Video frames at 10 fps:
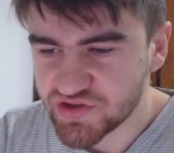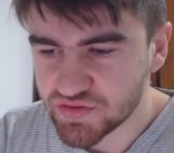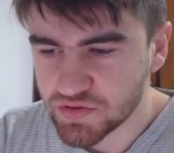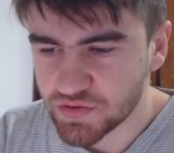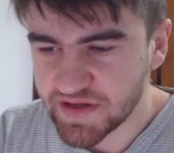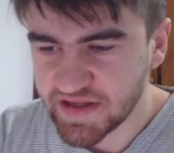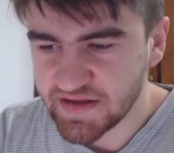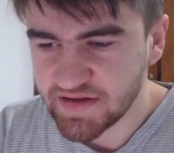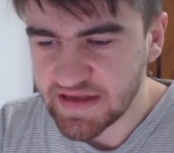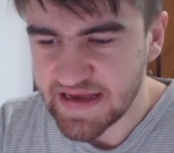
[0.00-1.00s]

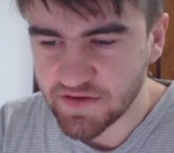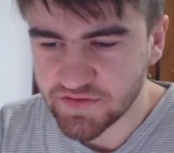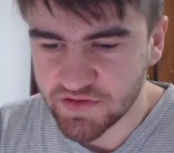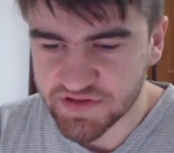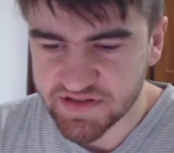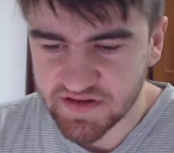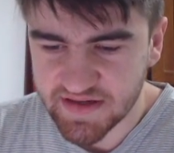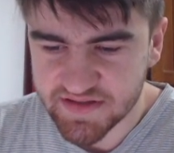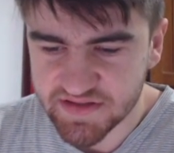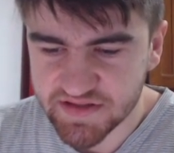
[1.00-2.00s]
Drury out, not
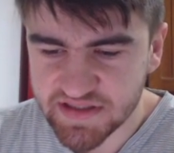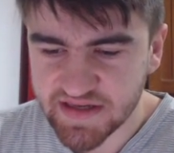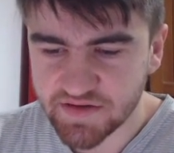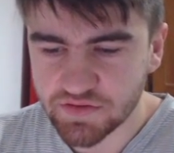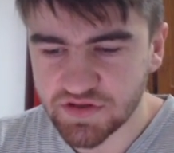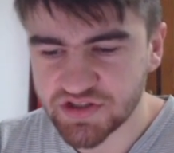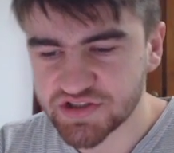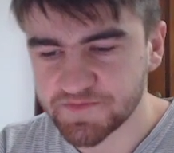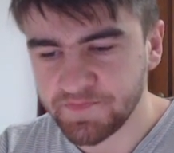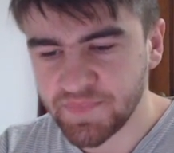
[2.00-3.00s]
selected, English,